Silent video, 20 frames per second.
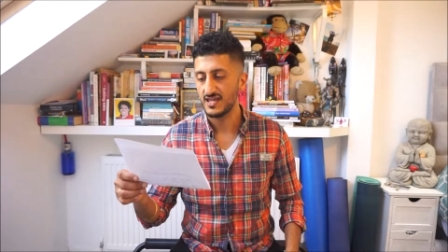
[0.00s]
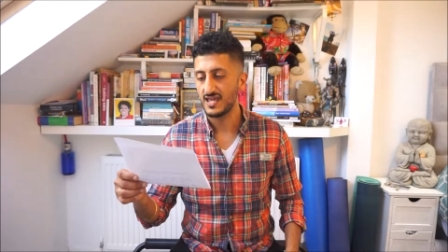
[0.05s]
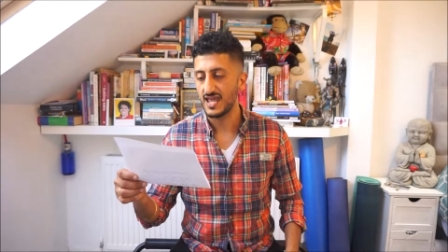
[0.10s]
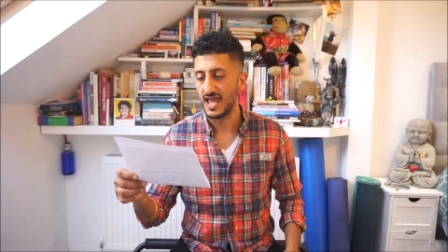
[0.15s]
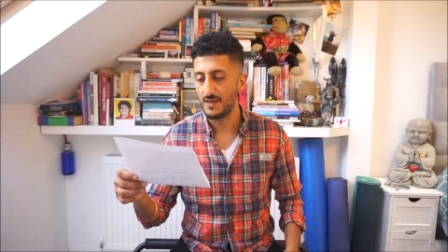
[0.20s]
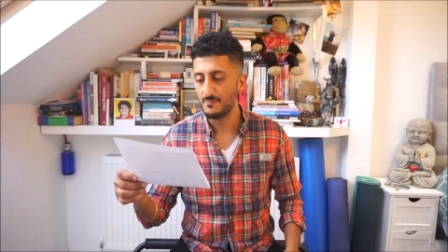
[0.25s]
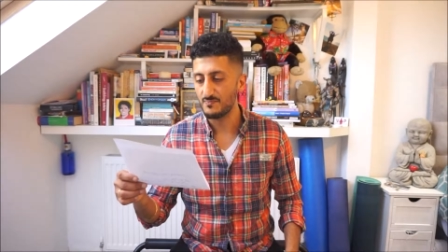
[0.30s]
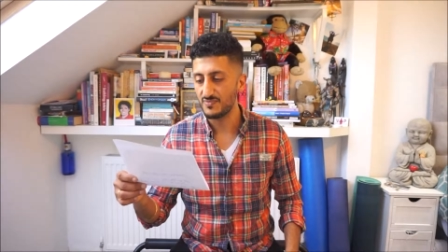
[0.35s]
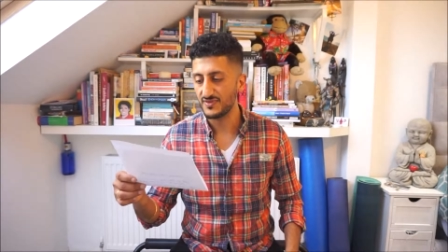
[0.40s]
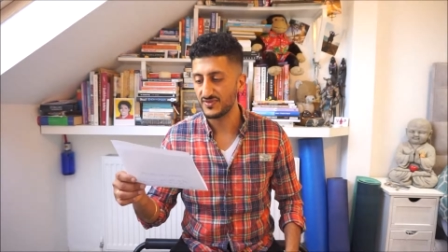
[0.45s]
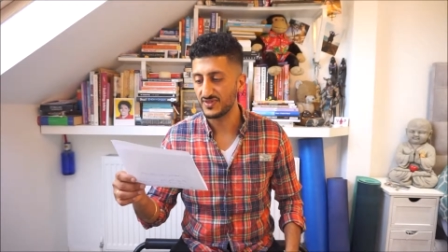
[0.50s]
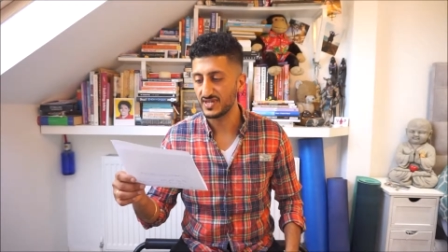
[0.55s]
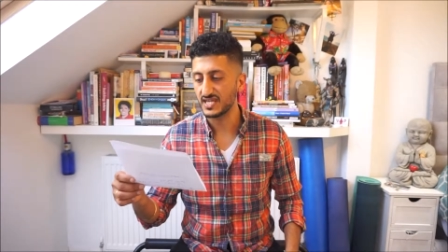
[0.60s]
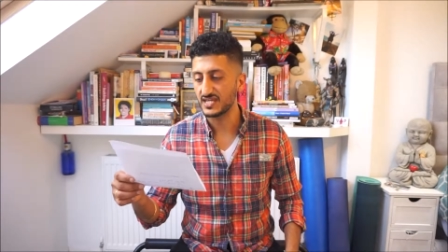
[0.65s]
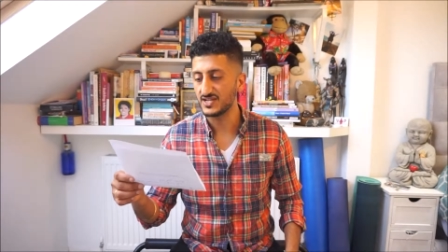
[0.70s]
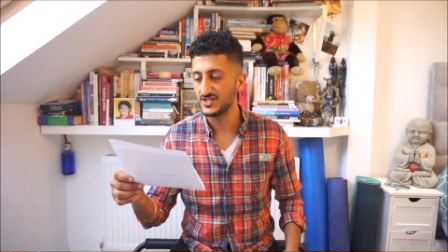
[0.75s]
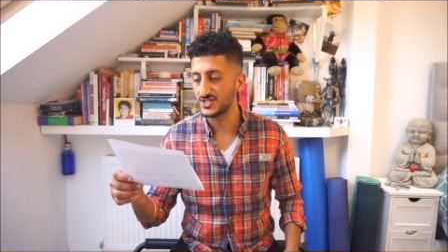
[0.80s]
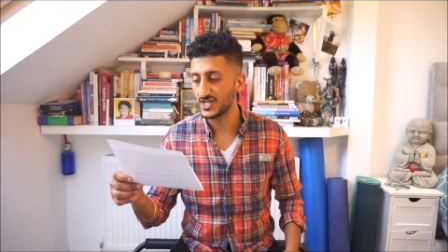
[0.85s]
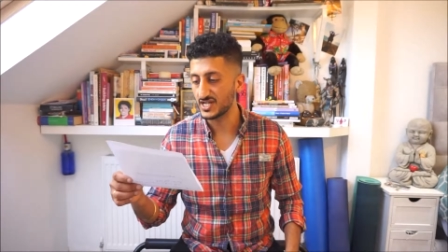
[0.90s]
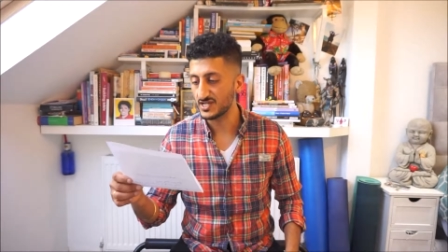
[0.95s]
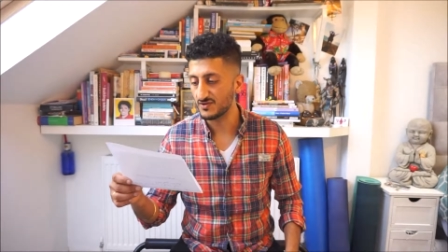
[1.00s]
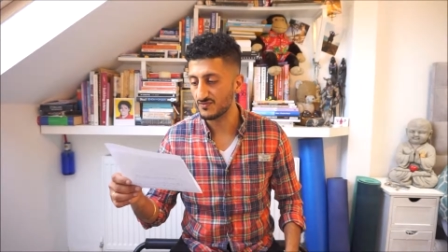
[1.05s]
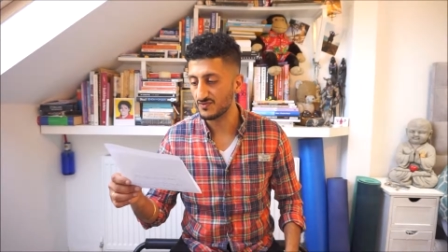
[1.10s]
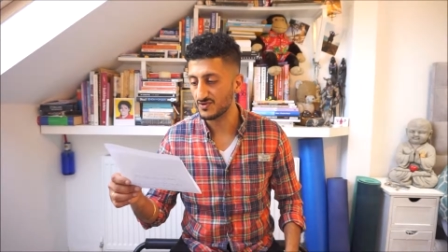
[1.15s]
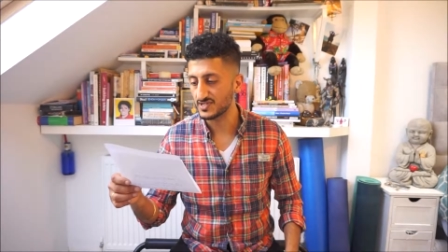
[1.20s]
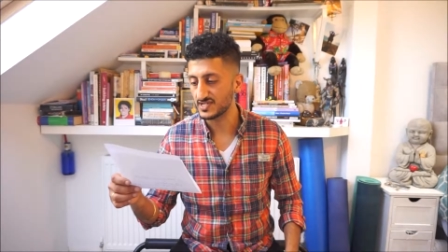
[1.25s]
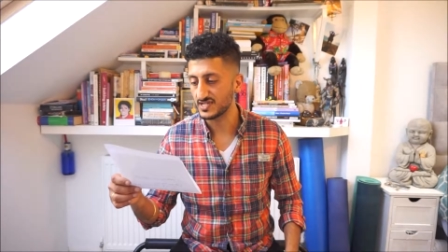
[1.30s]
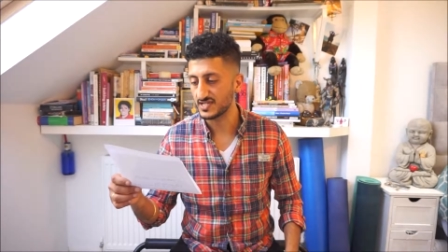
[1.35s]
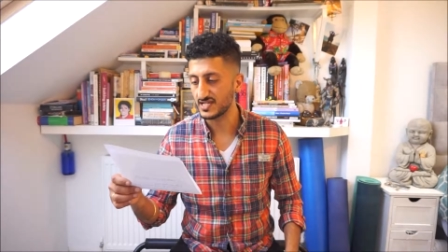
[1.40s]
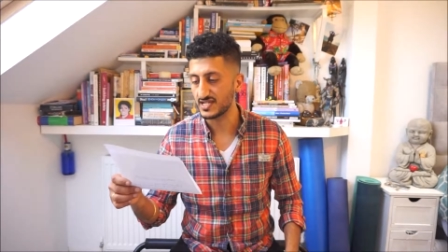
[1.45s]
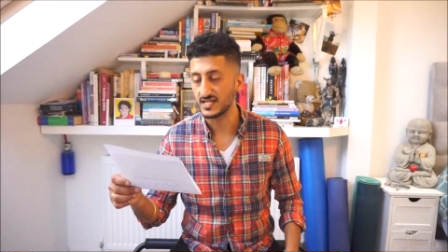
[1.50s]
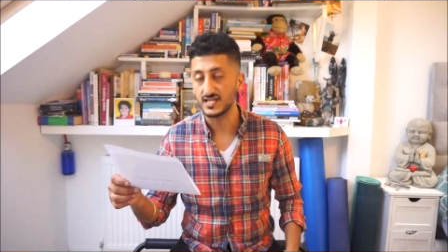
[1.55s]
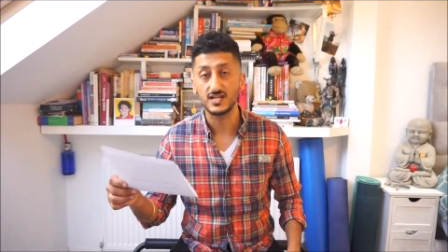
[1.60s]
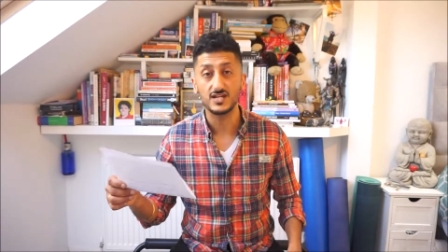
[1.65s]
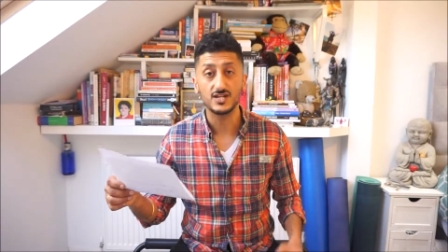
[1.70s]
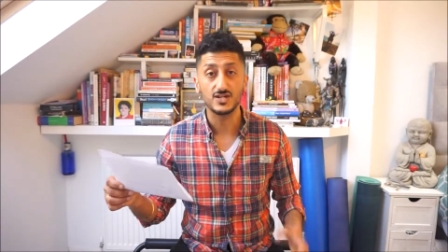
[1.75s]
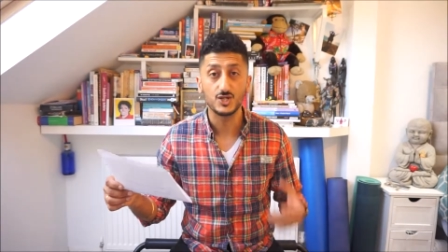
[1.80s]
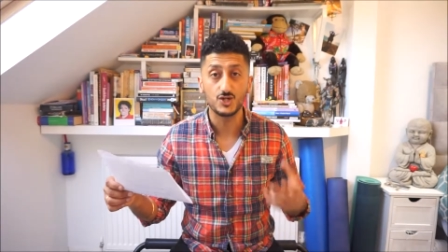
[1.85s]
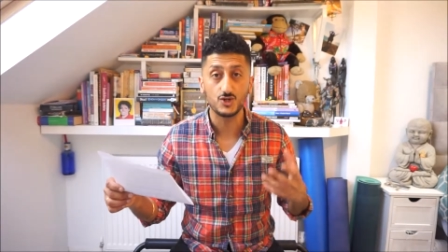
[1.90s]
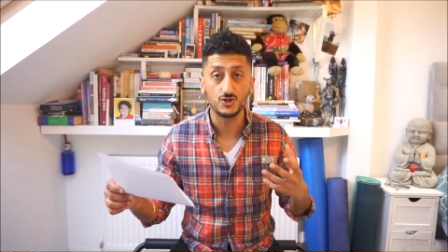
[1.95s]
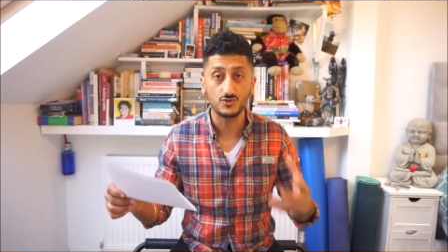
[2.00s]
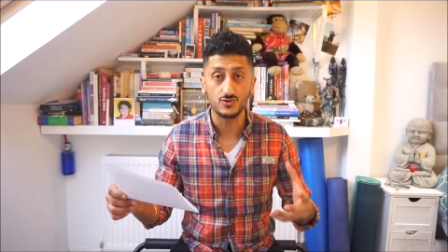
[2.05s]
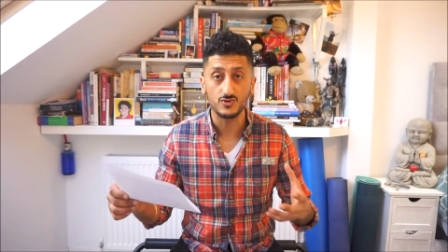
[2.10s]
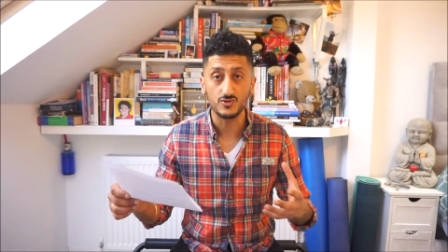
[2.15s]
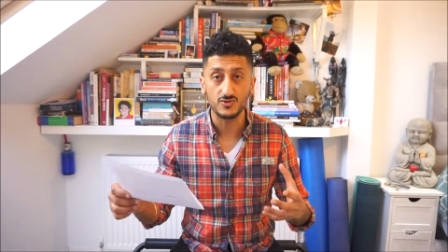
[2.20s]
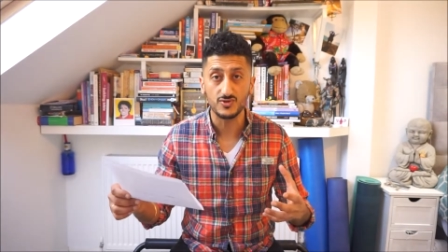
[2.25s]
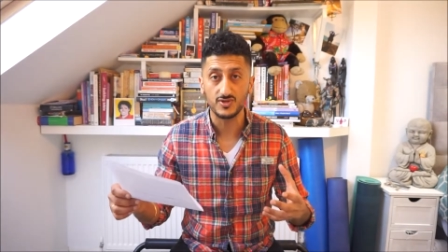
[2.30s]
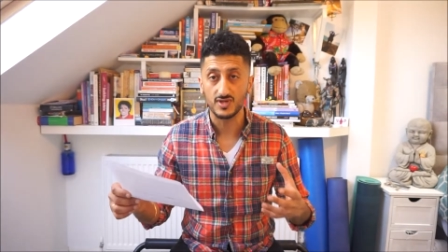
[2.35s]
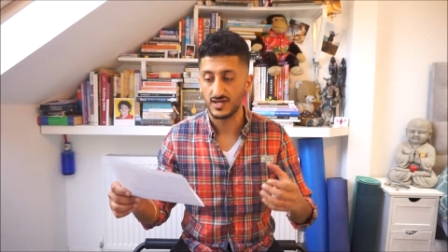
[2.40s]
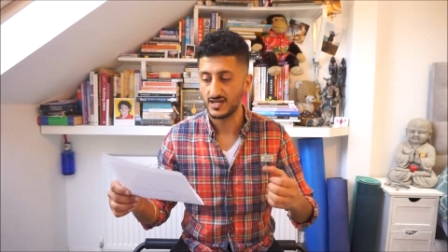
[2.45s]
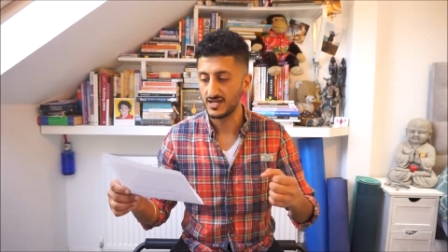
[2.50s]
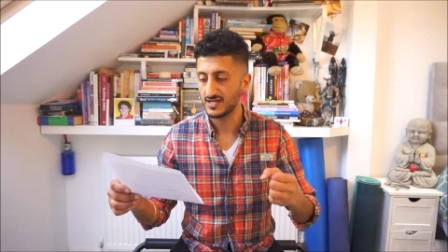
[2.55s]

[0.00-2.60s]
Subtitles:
empathy, generosity, truth,